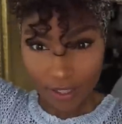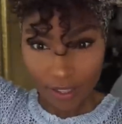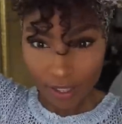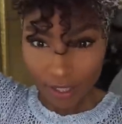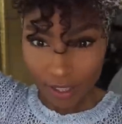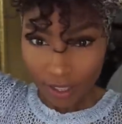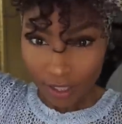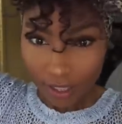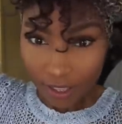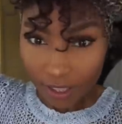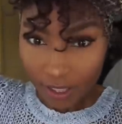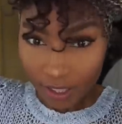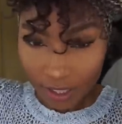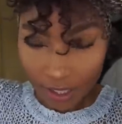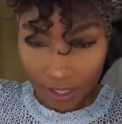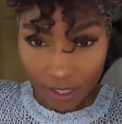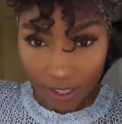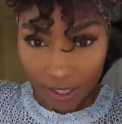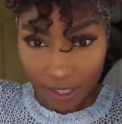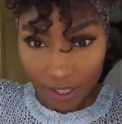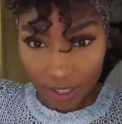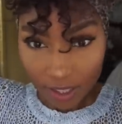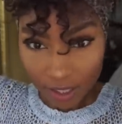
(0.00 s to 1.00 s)

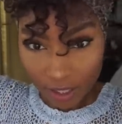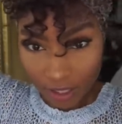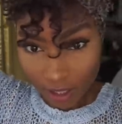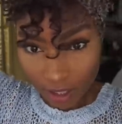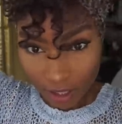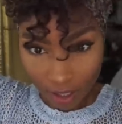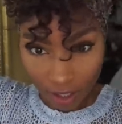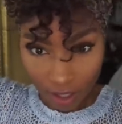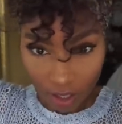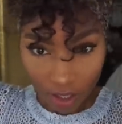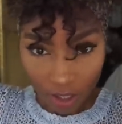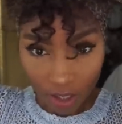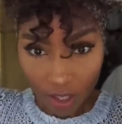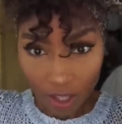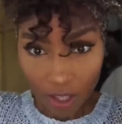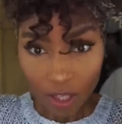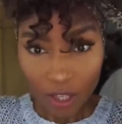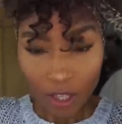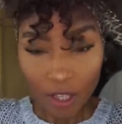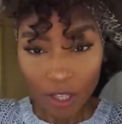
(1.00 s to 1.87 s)
Nobody speaks.